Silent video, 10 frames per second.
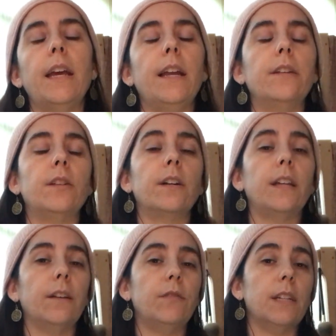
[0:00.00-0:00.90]
It is our
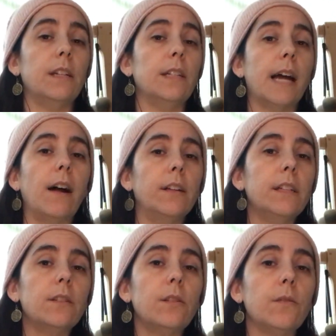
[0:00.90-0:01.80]
gifts and
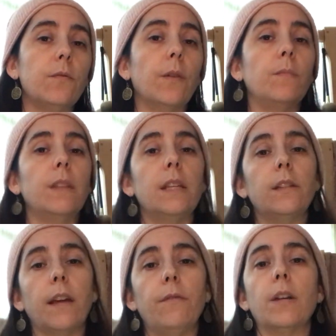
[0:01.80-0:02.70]
talents from
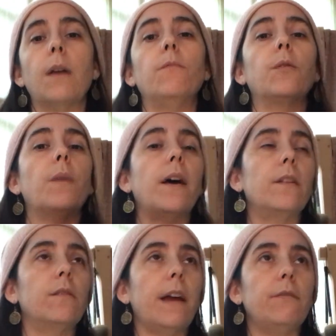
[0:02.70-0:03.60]
this lifetime, from
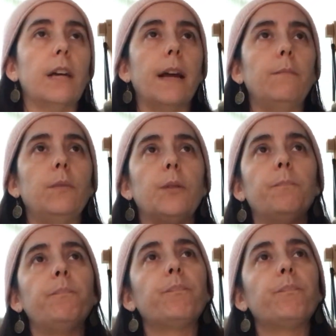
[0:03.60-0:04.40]
other lifetimes.